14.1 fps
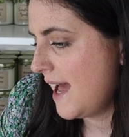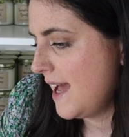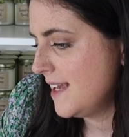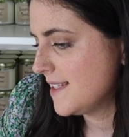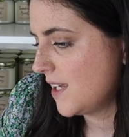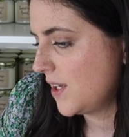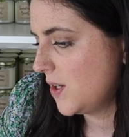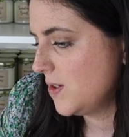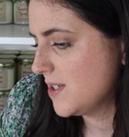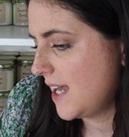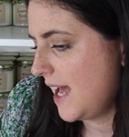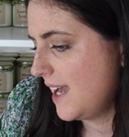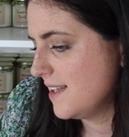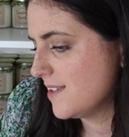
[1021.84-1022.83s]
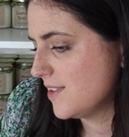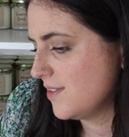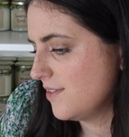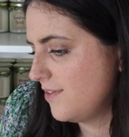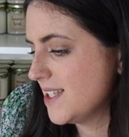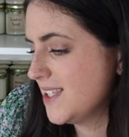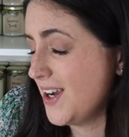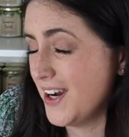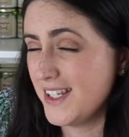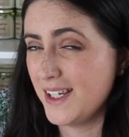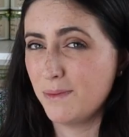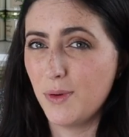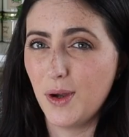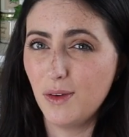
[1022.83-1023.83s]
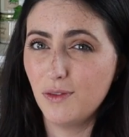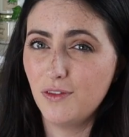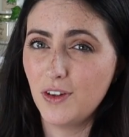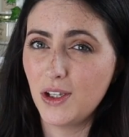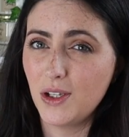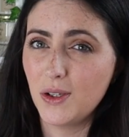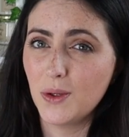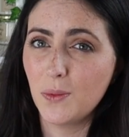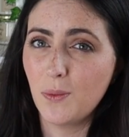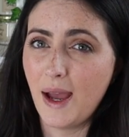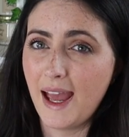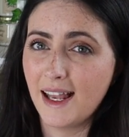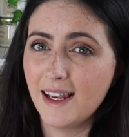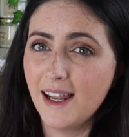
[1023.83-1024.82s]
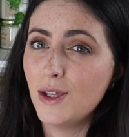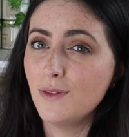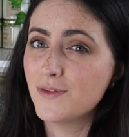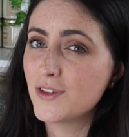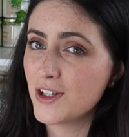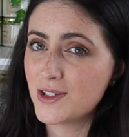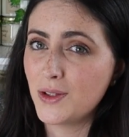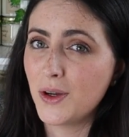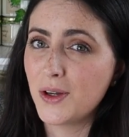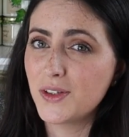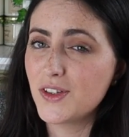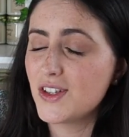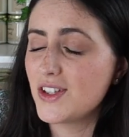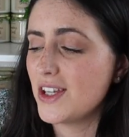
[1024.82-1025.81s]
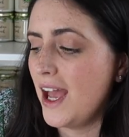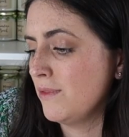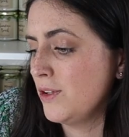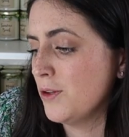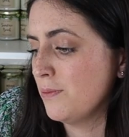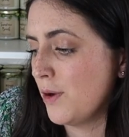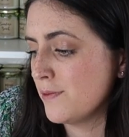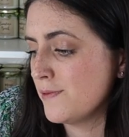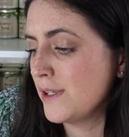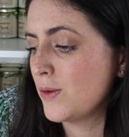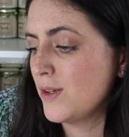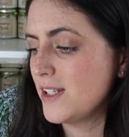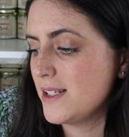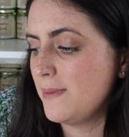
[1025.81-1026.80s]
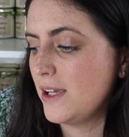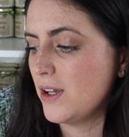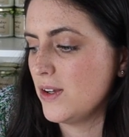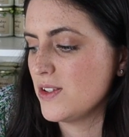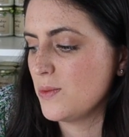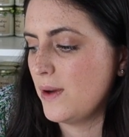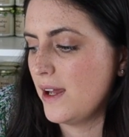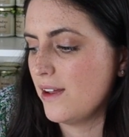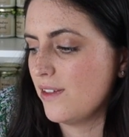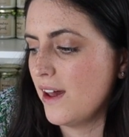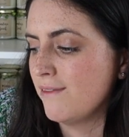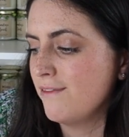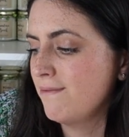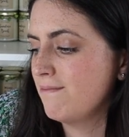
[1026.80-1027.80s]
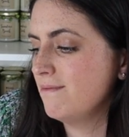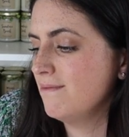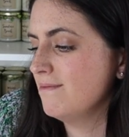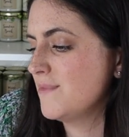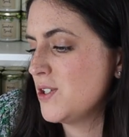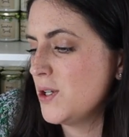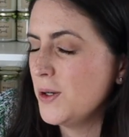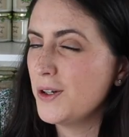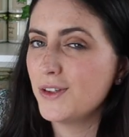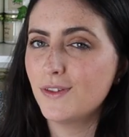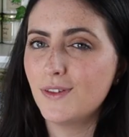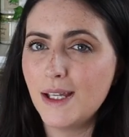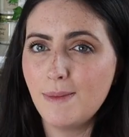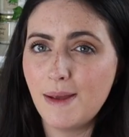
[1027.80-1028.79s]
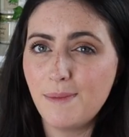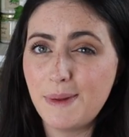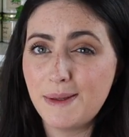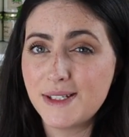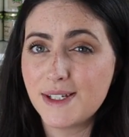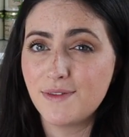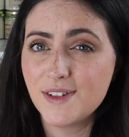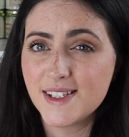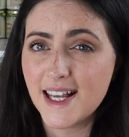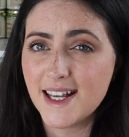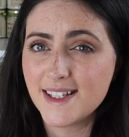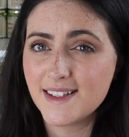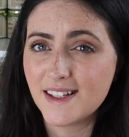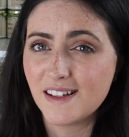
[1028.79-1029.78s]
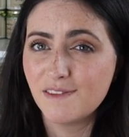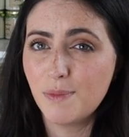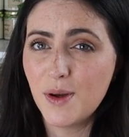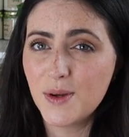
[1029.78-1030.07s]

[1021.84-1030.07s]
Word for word: that is a good kind of starting point for you when you've just launched. You're probably going to be good with two or three maybe different sizes of